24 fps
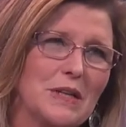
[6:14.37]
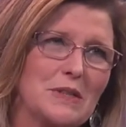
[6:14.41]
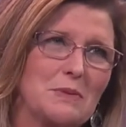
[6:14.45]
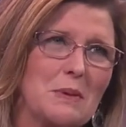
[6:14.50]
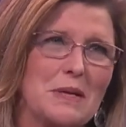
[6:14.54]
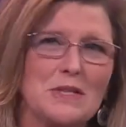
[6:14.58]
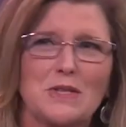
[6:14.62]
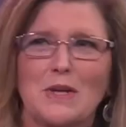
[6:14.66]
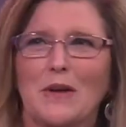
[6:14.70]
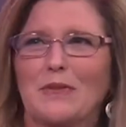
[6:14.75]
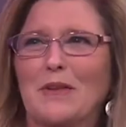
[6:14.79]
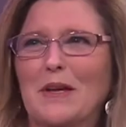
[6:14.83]

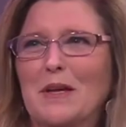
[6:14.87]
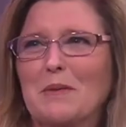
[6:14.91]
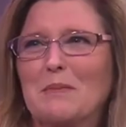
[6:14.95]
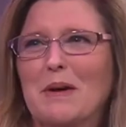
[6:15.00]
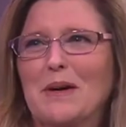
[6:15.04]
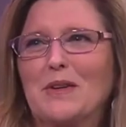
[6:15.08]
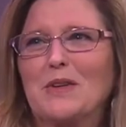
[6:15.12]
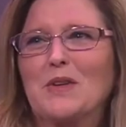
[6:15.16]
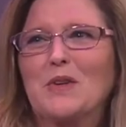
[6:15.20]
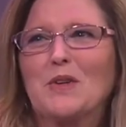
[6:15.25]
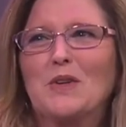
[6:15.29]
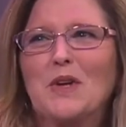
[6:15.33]
especially I think
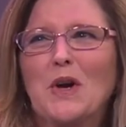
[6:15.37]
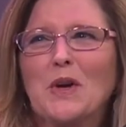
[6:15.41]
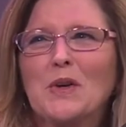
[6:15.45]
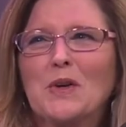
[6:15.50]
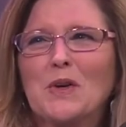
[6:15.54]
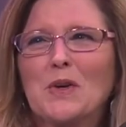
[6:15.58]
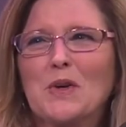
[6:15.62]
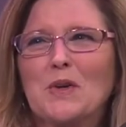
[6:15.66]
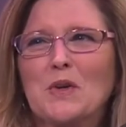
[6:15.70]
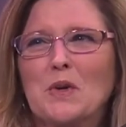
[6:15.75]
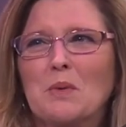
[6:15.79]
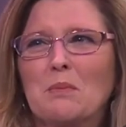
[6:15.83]
about you're
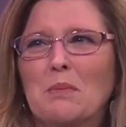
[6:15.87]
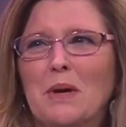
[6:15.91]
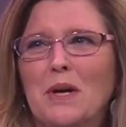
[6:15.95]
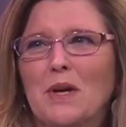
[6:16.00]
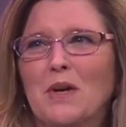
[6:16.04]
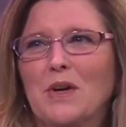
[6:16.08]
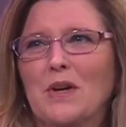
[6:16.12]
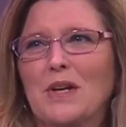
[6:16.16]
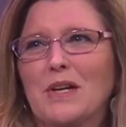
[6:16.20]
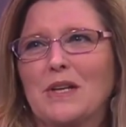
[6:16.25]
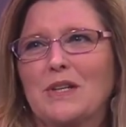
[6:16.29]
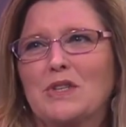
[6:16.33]
younger in your
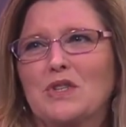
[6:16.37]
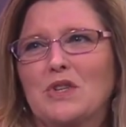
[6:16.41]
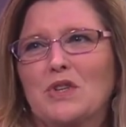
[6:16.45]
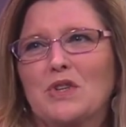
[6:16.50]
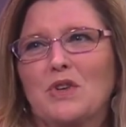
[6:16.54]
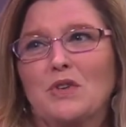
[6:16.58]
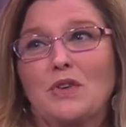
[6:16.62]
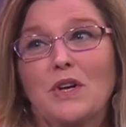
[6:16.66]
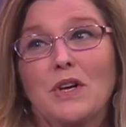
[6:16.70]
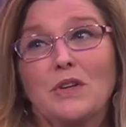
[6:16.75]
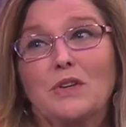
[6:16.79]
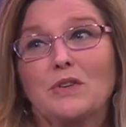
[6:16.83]
marriage
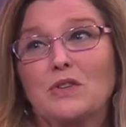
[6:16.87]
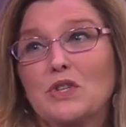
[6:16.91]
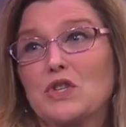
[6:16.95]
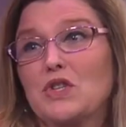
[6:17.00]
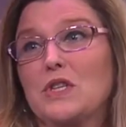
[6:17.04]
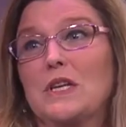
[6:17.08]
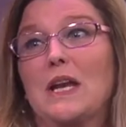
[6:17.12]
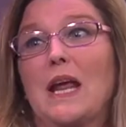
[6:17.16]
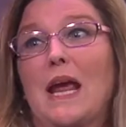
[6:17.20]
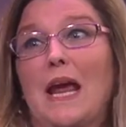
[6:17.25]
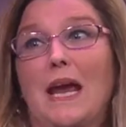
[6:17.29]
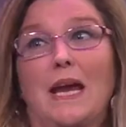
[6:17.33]
and you're younger
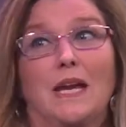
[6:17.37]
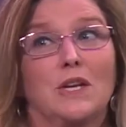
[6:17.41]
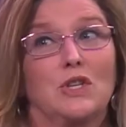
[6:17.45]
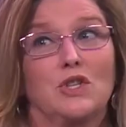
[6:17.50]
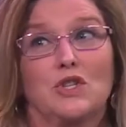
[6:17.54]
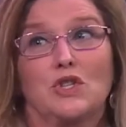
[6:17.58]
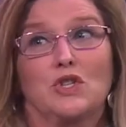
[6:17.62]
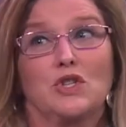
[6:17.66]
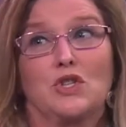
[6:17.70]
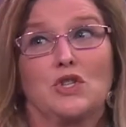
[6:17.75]
just in age in